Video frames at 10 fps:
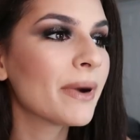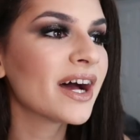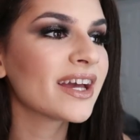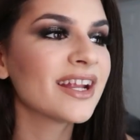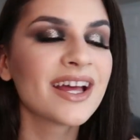
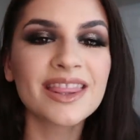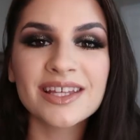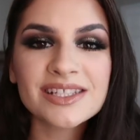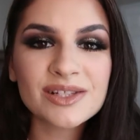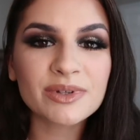But
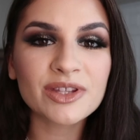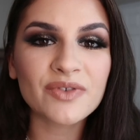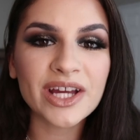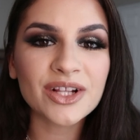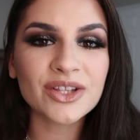this is what the
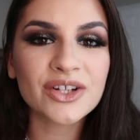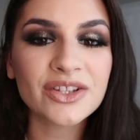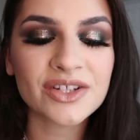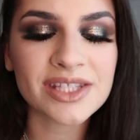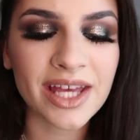final
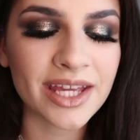look looks